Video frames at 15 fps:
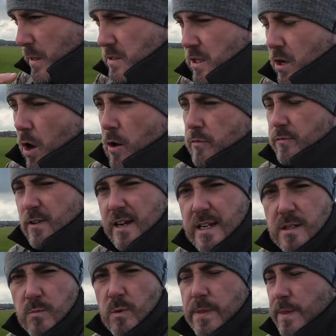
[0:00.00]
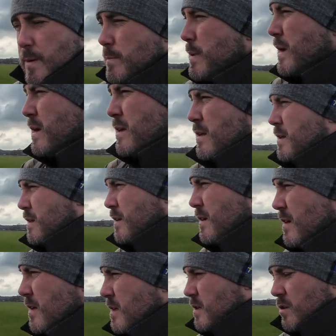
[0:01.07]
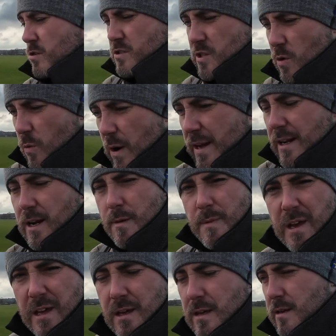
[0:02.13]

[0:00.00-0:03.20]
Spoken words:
a lot of freedom with them because of the weight limit.